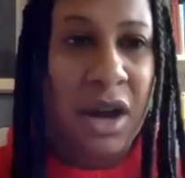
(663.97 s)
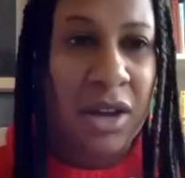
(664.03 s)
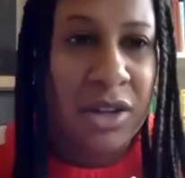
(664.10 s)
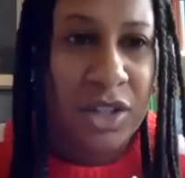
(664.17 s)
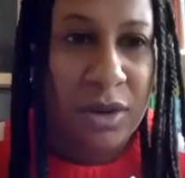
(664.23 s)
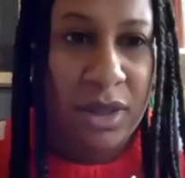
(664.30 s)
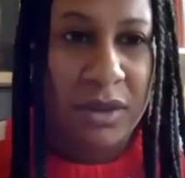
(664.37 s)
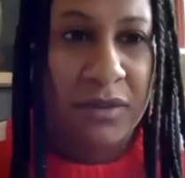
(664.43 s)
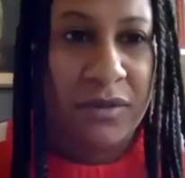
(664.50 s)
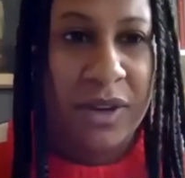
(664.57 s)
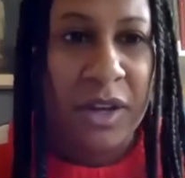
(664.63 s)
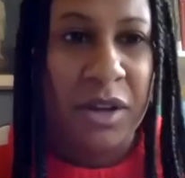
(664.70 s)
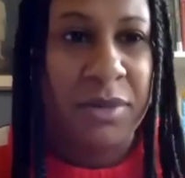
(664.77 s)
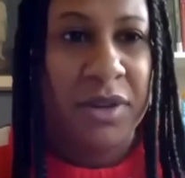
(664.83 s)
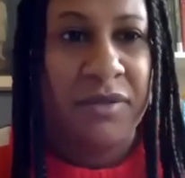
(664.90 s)
also in the
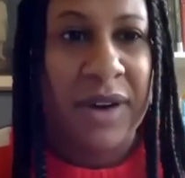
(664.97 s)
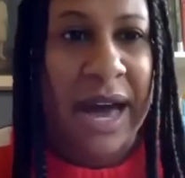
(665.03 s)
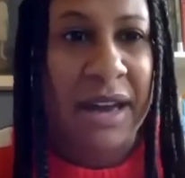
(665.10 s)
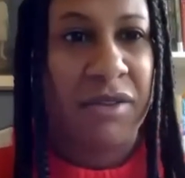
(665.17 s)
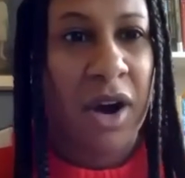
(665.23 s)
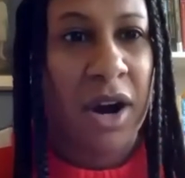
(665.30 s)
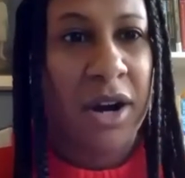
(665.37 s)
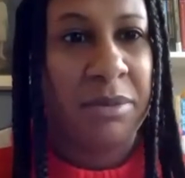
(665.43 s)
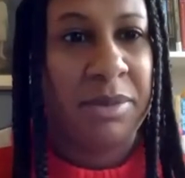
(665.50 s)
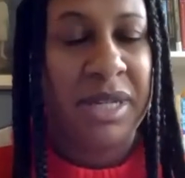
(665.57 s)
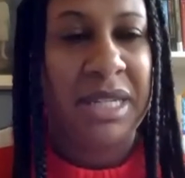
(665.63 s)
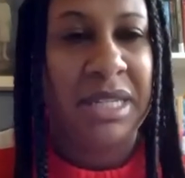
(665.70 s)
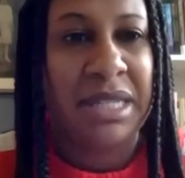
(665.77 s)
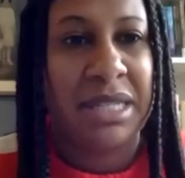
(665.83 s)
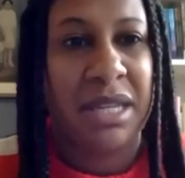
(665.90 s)
film, The Five
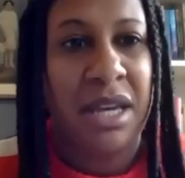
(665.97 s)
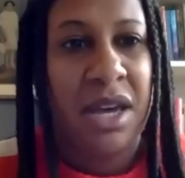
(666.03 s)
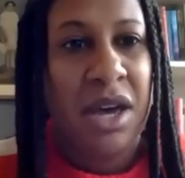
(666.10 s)
Heartbeats,